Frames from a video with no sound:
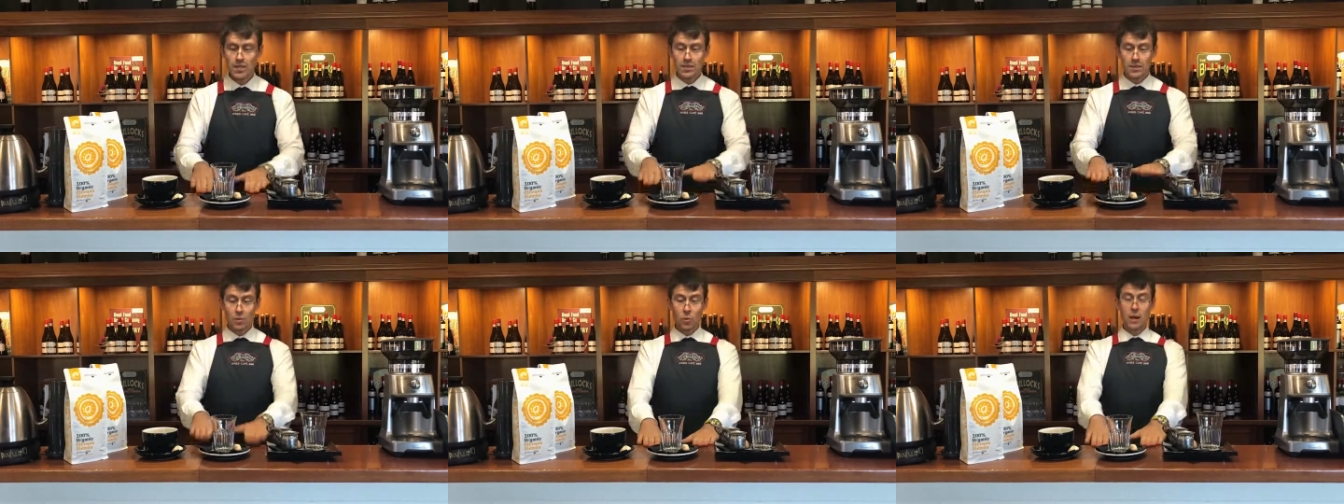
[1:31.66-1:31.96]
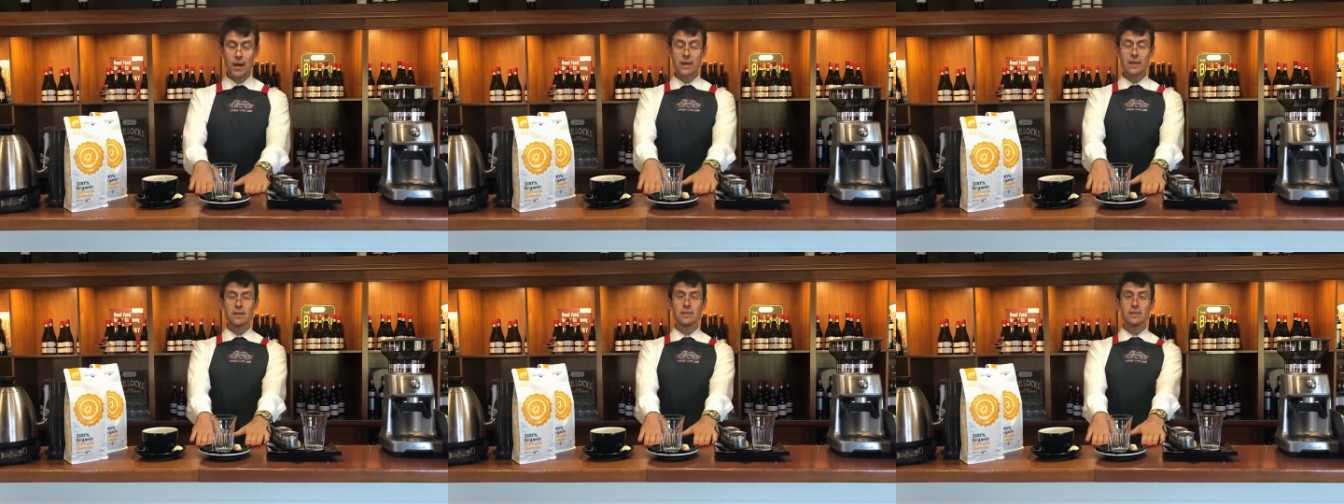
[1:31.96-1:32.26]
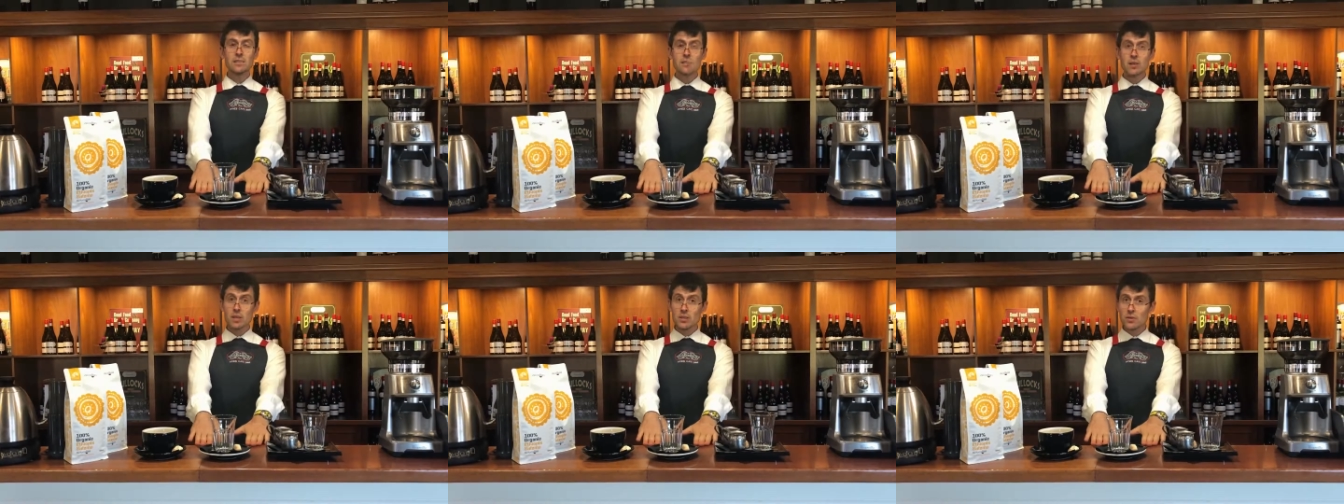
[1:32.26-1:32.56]
The one in
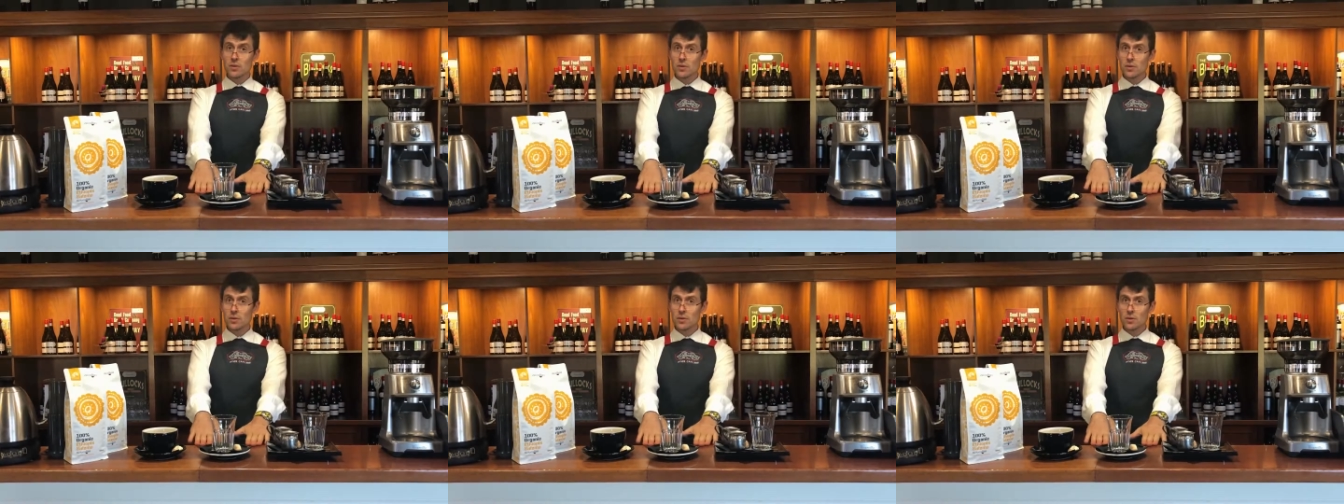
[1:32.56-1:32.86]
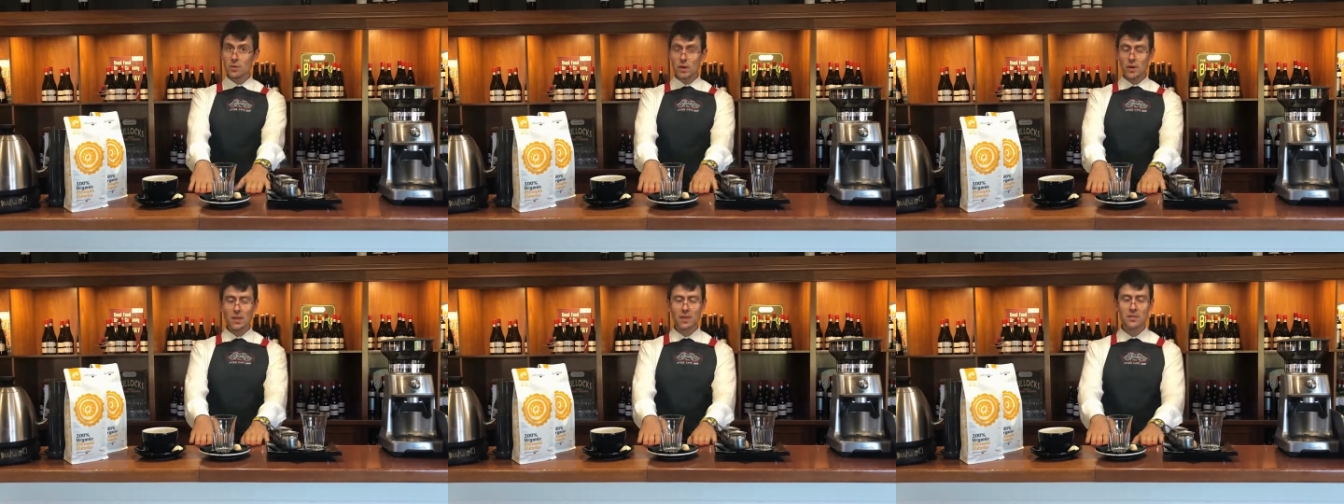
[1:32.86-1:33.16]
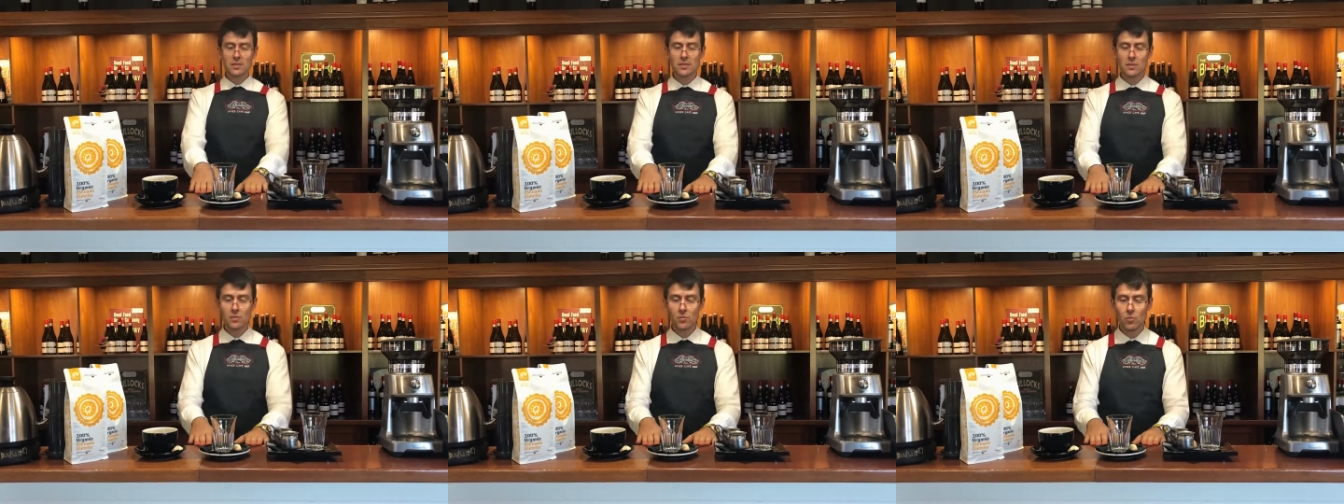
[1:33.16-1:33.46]
the middle
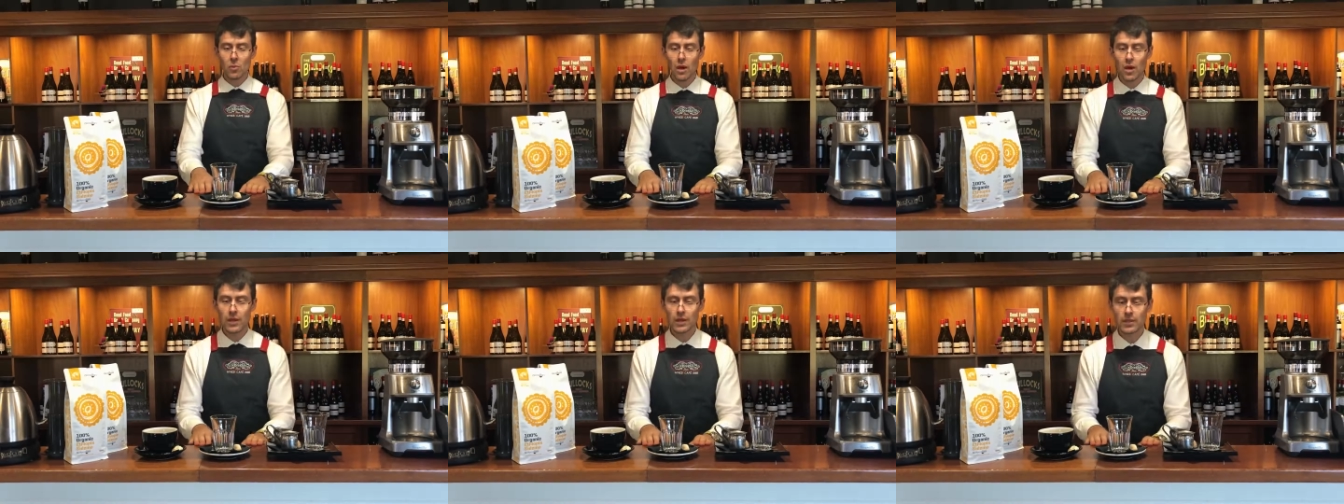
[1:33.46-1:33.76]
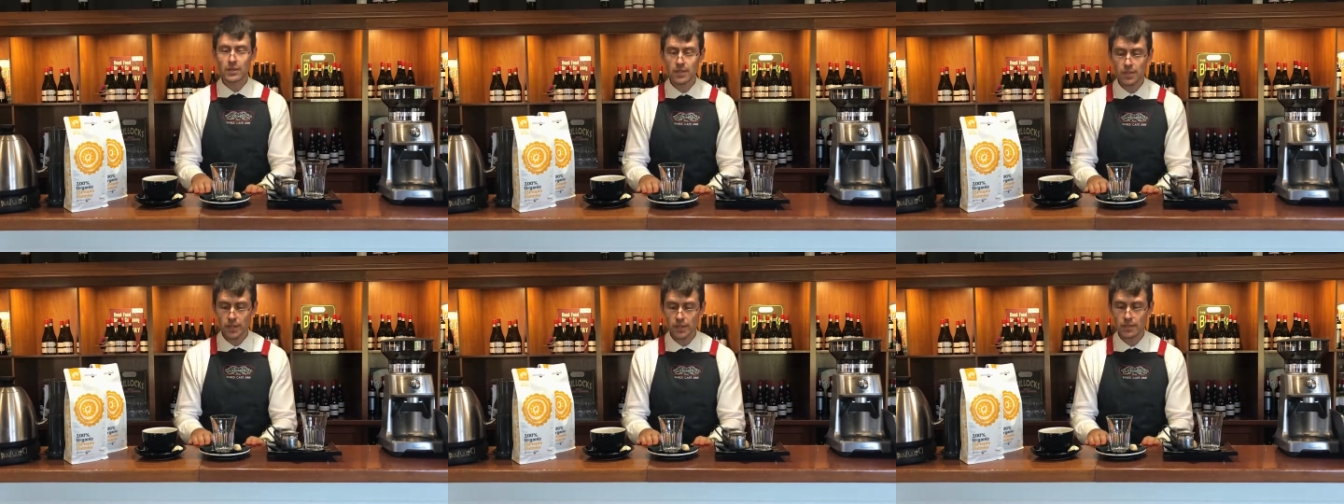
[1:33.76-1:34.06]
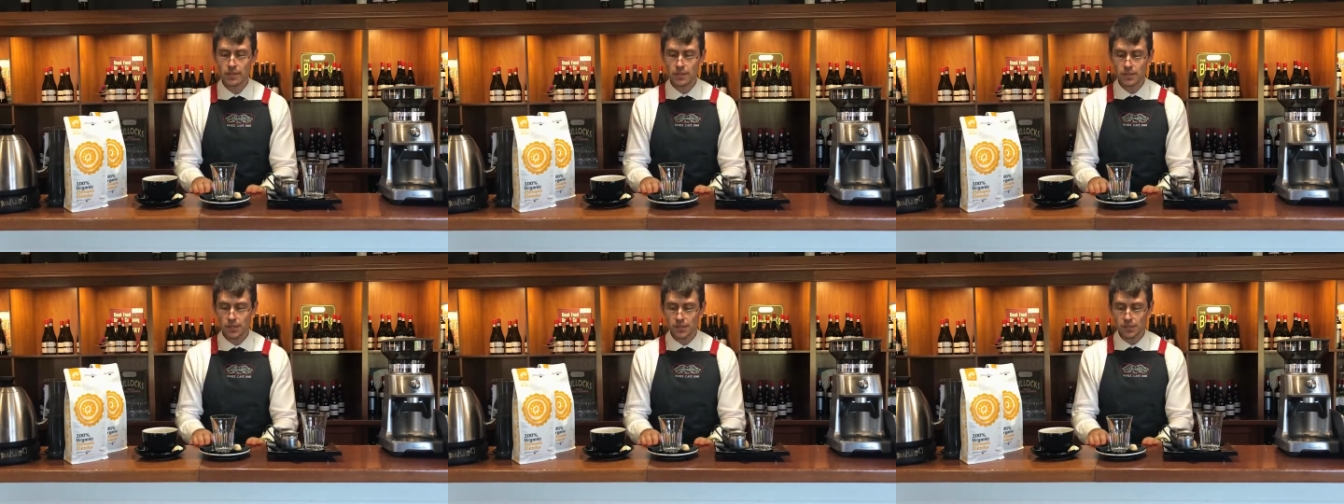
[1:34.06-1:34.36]
is the one that
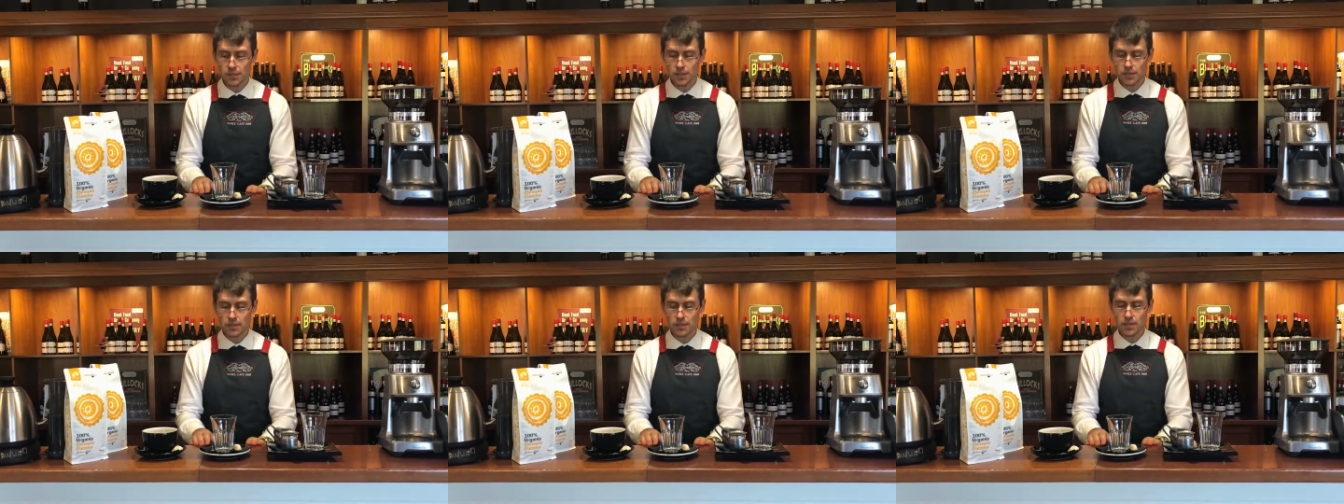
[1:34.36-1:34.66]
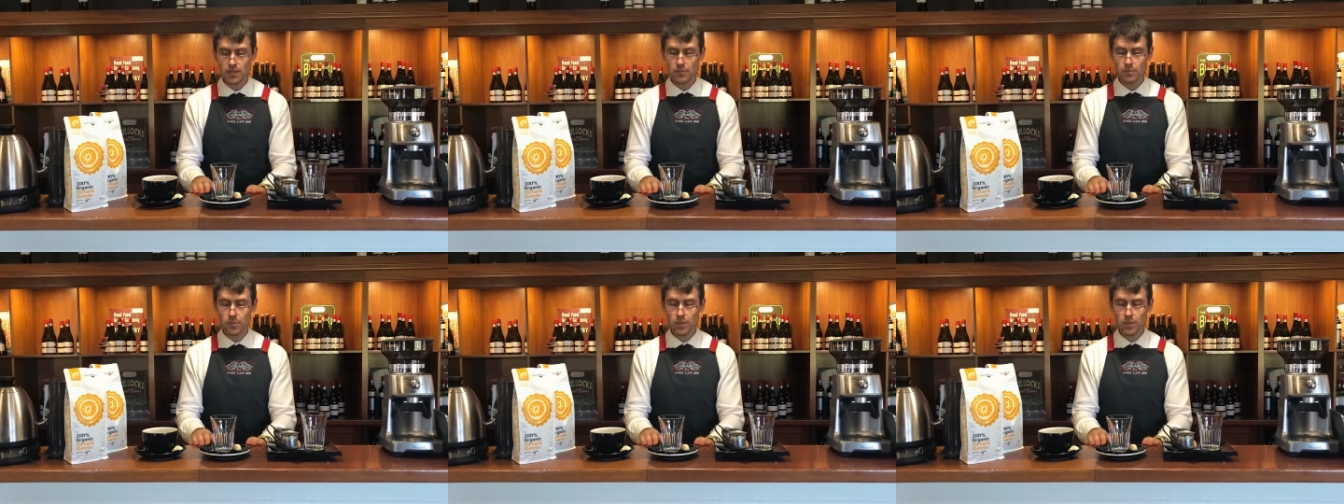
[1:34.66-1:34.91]
is